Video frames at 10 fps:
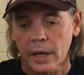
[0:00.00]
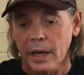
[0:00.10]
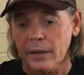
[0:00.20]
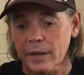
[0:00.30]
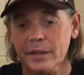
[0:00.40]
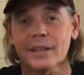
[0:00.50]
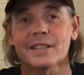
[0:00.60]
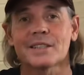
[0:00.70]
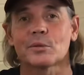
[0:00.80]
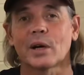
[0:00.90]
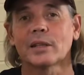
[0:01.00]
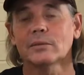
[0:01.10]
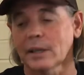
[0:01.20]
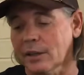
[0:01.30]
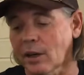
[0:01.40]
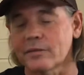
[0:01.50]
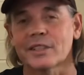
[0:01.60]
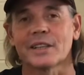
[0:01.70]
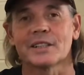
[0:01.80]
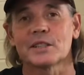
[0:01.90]
And then there's the one, and I've
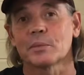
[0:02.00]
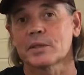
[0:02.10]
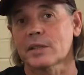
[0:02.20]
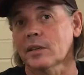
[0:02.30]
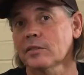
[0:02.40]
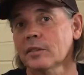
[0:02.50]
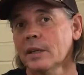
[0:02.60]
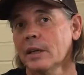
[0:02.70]
done this myself,